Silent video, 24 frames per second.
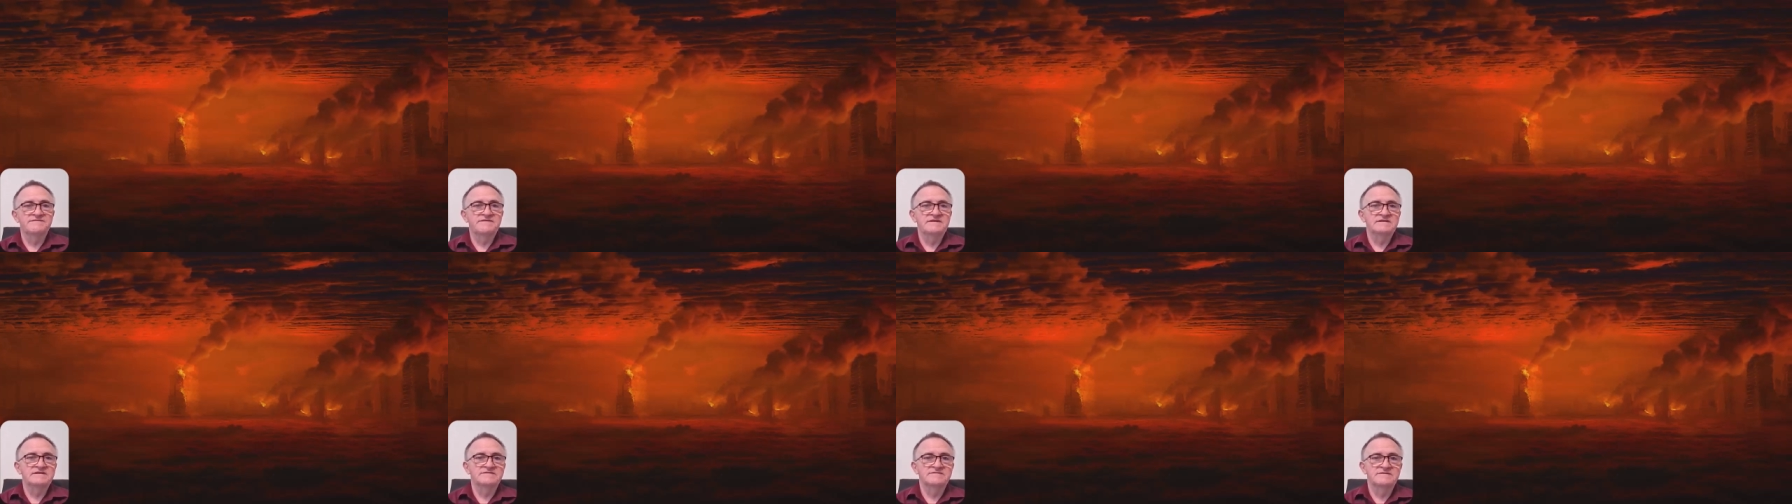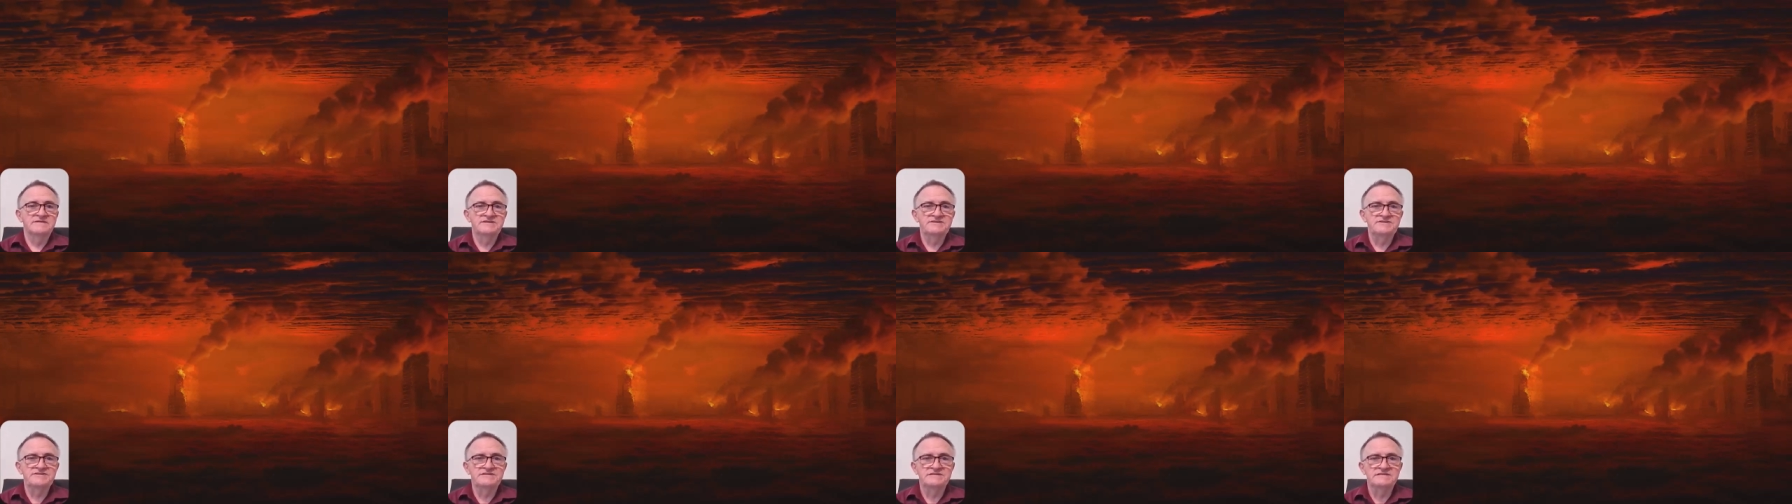
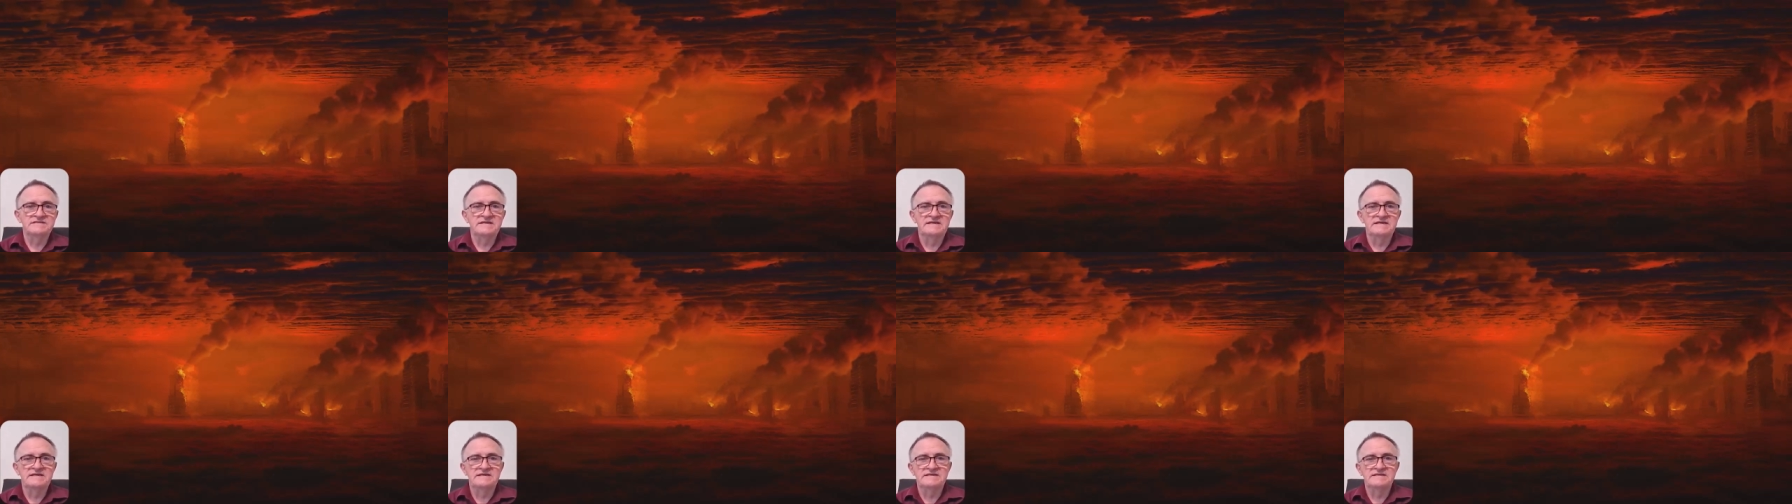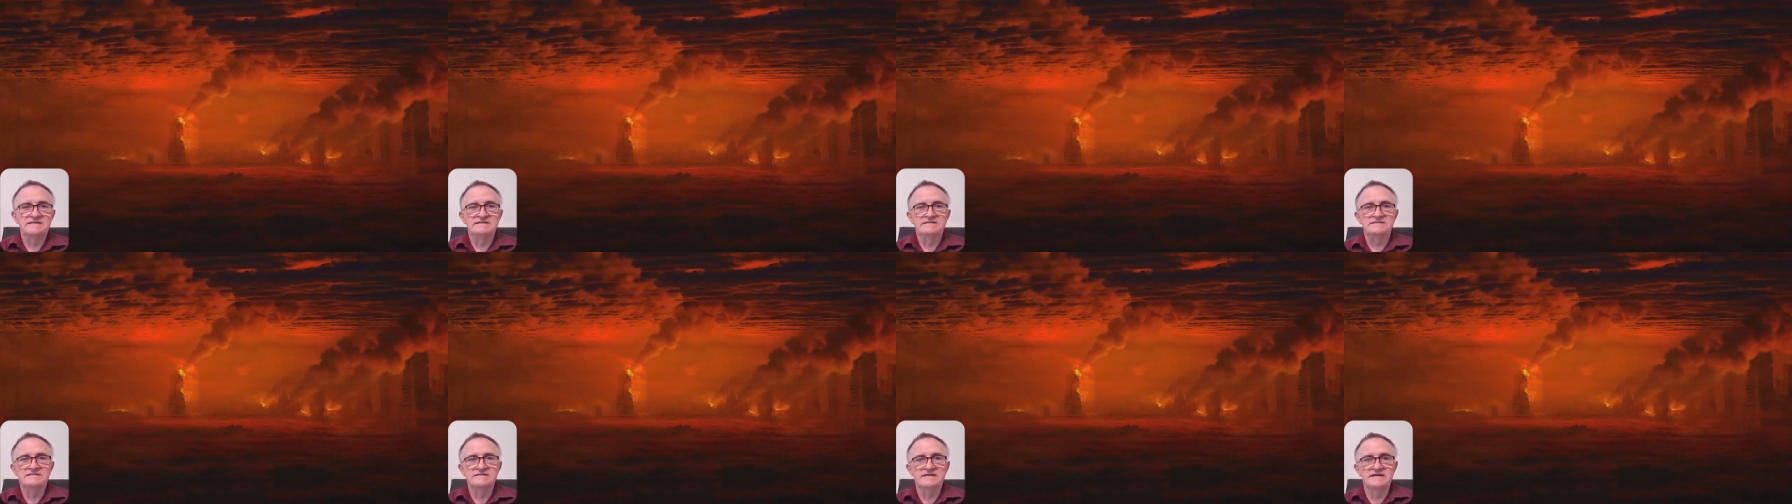Federation
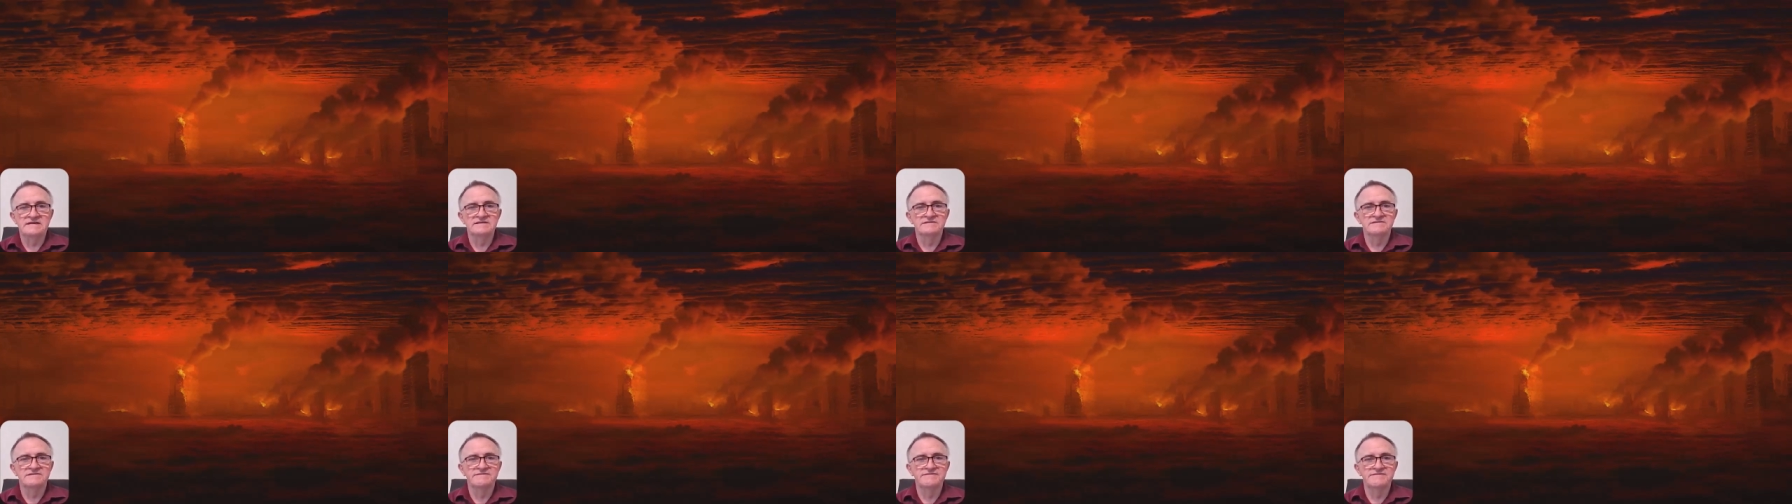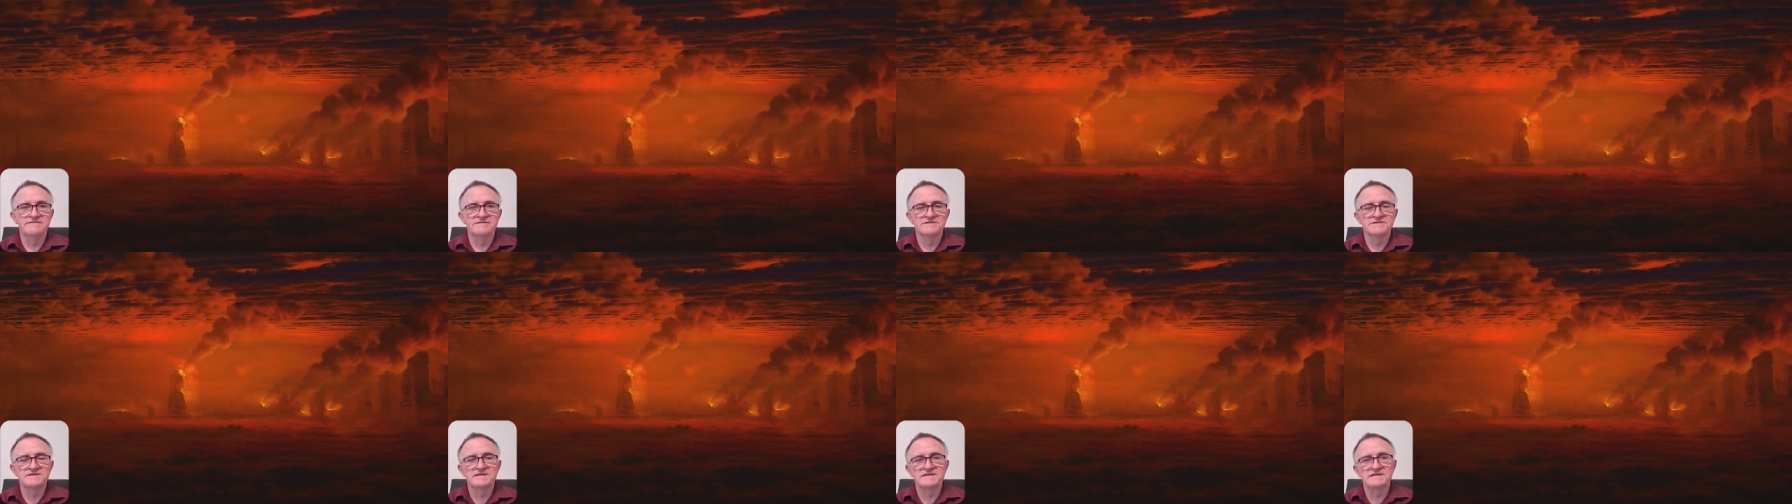and NATO
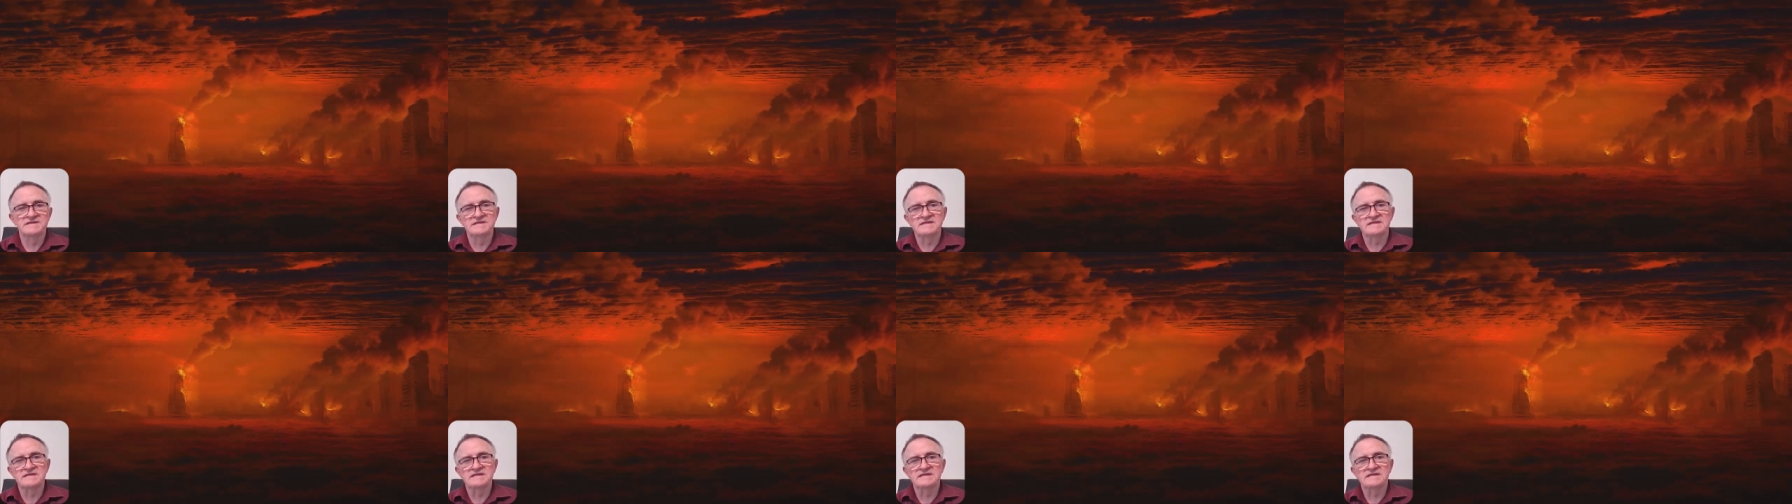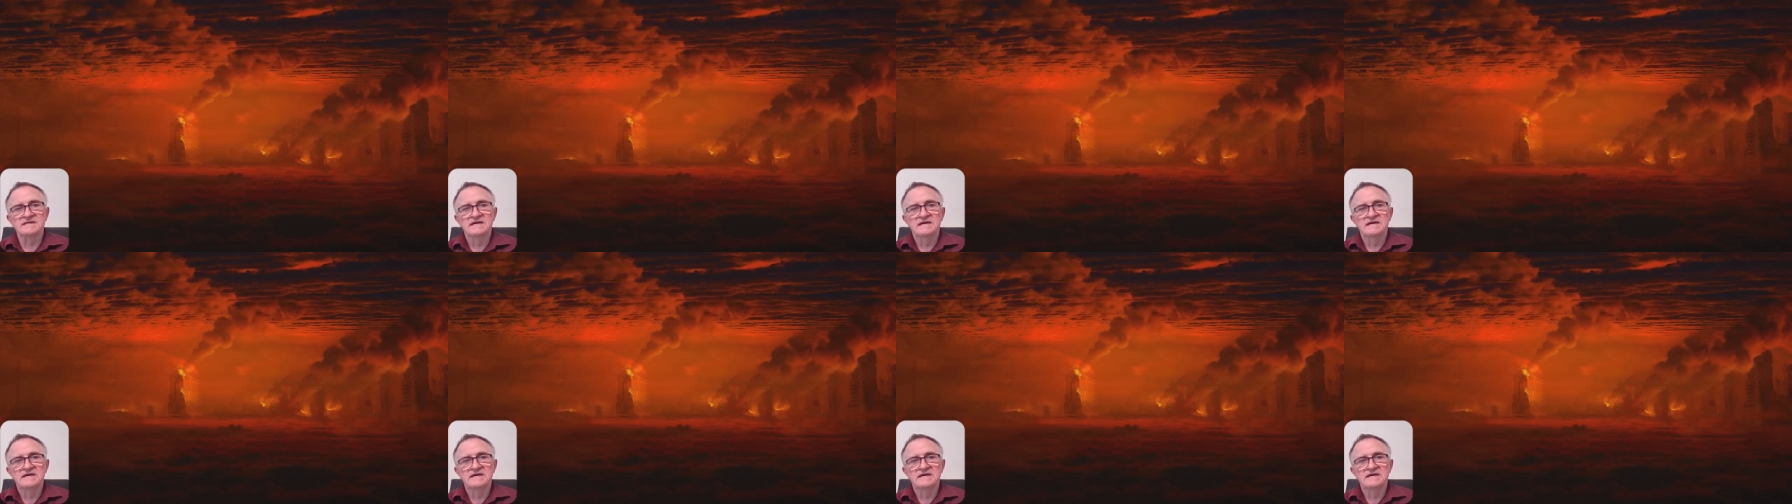forces.